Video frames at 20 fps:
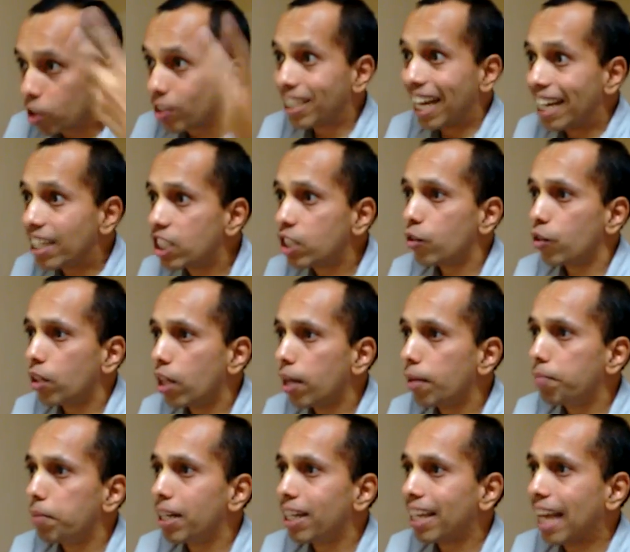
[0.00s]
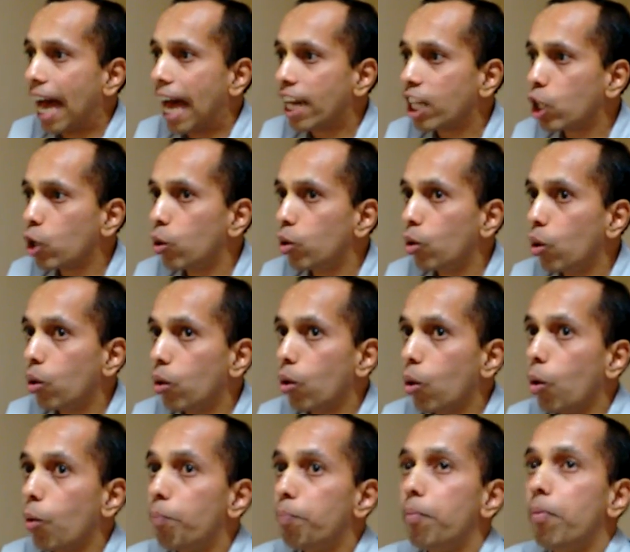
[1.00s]
That's been argued.
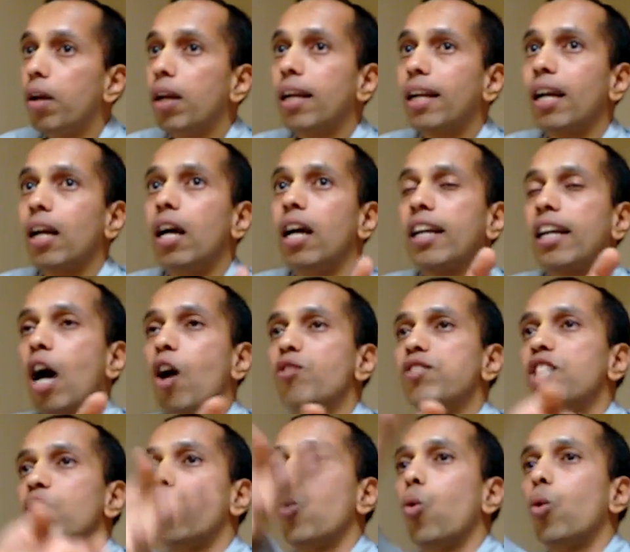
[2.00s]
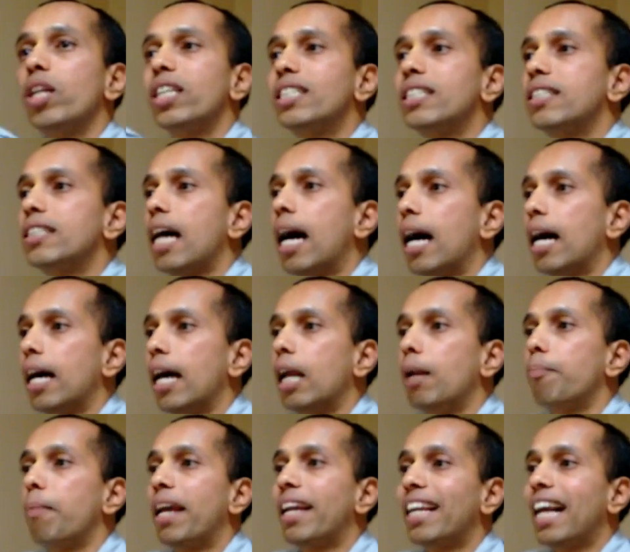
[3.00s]
No, cows in Orissa
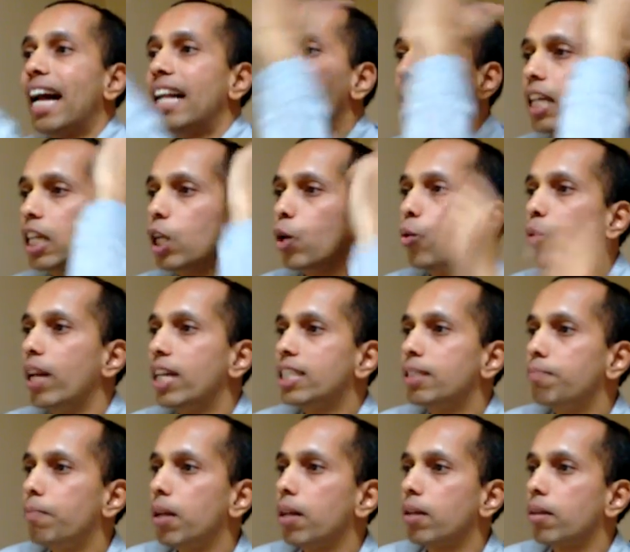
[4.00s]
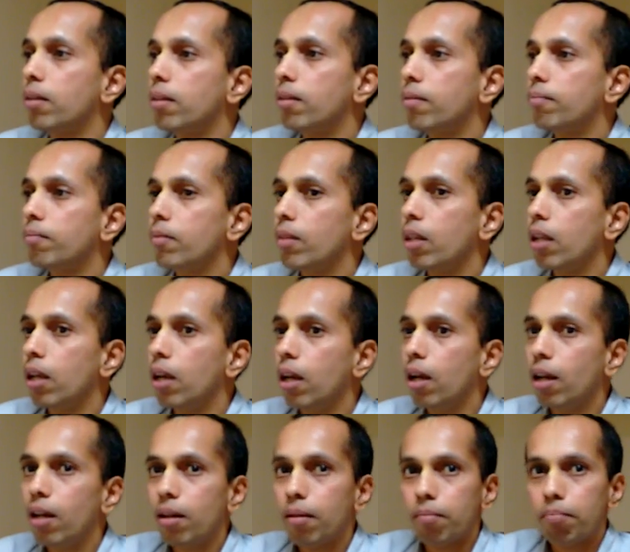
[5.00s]
and Bengal, they give less milk.
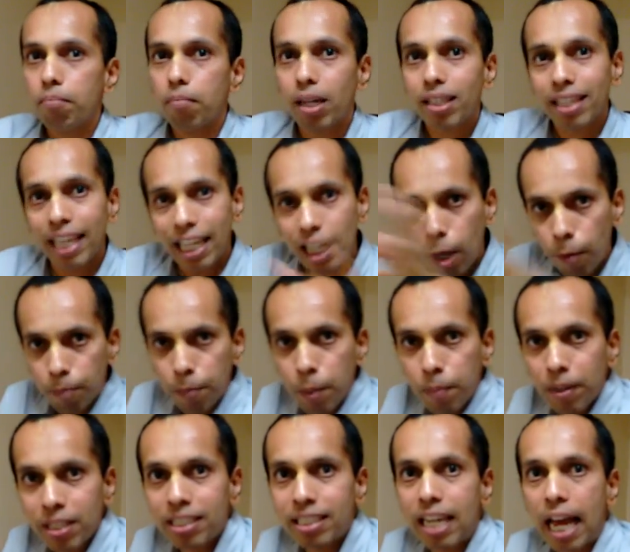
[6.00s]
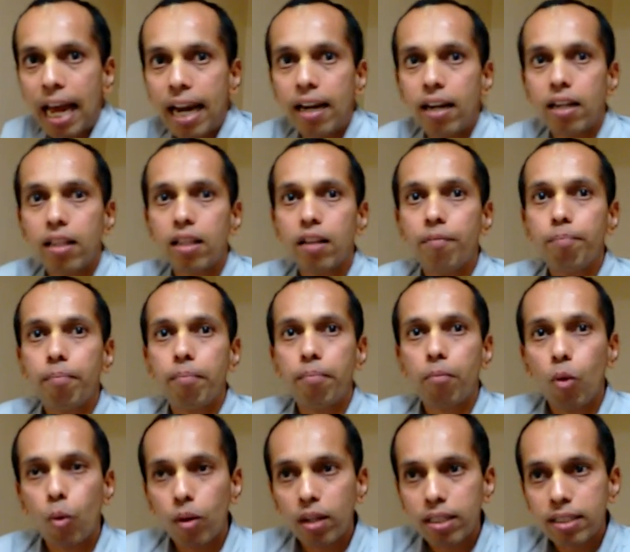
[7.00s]
But think of people's diet.
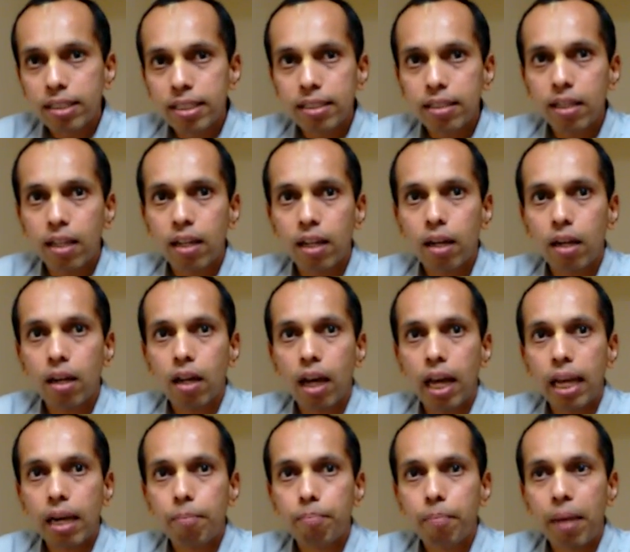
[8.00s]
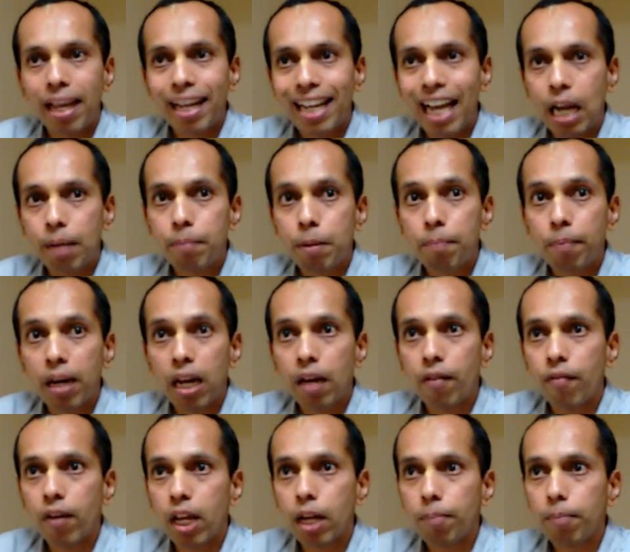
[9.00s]
Orissa and Bengal people
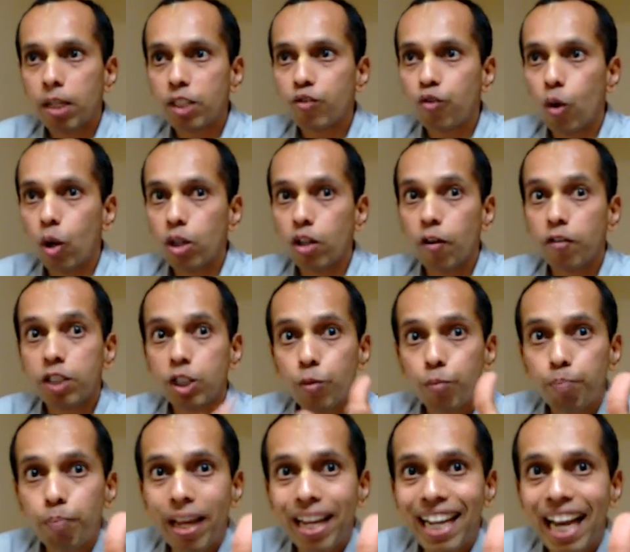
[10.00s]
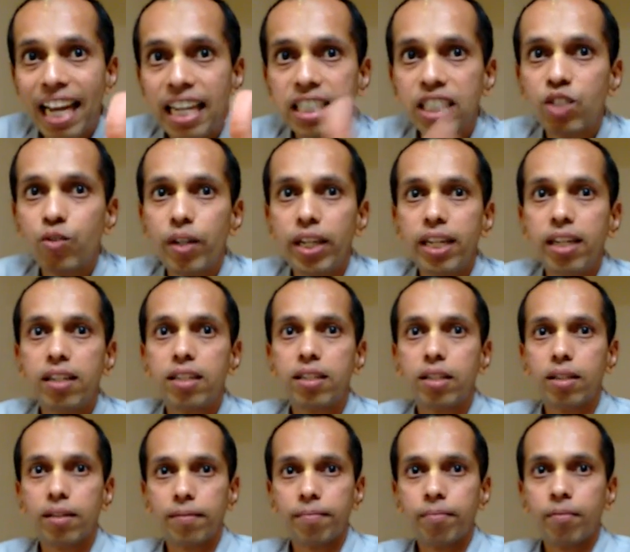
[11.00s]
are very much fond of Bengali sweets.